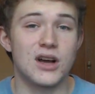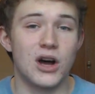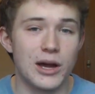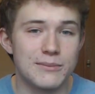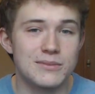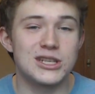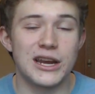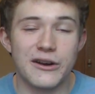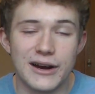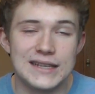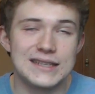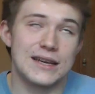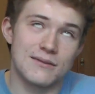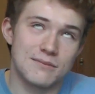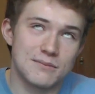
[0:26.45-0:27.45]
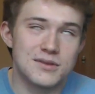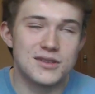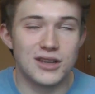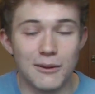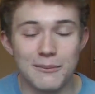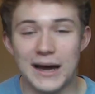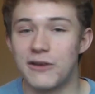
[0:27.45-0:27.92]
I'm generating
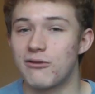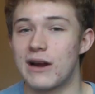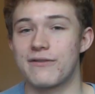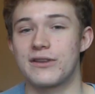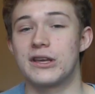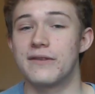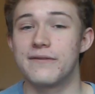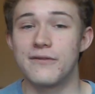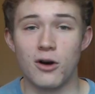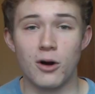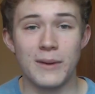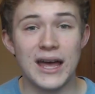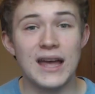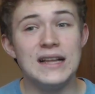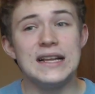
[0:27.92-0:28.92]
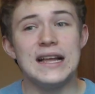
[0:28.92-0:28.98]
some ad revenue from it,